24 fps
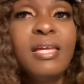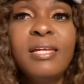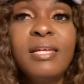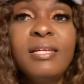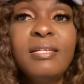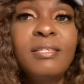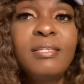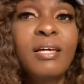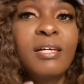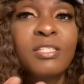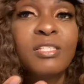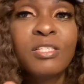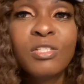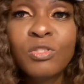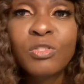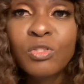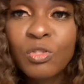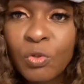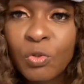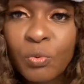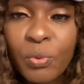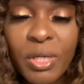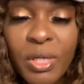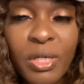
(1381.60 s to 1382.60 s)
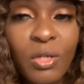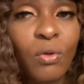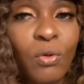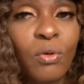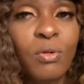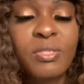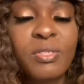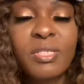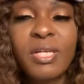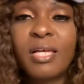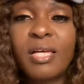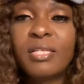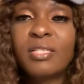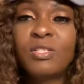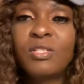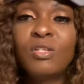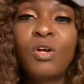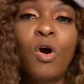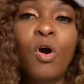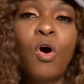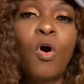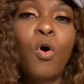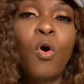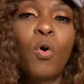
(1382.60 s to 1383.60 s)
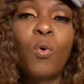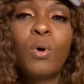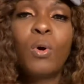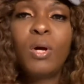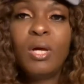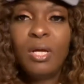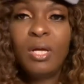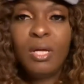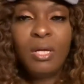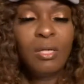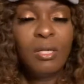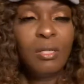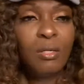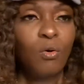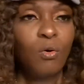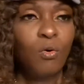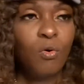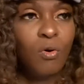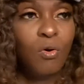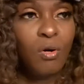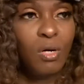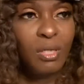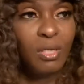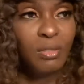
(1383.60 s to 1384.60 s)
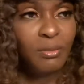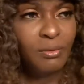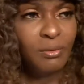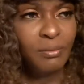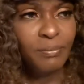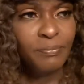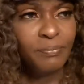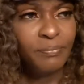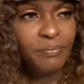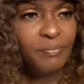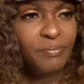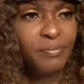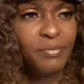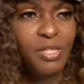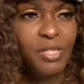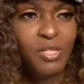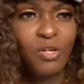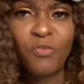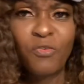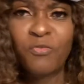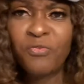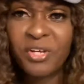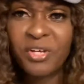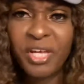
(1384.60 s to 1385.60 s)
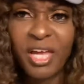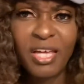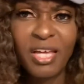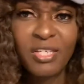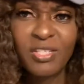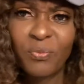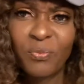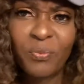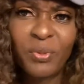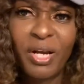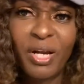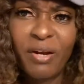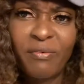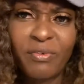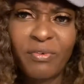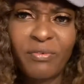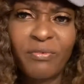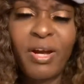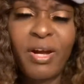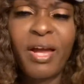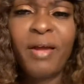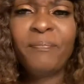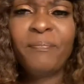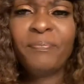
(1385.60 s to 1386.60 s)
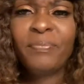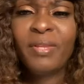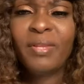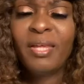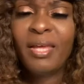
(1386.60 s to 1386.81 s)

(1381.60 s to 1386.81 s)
doesn't do it, or says no, or, forgets or whatever, right?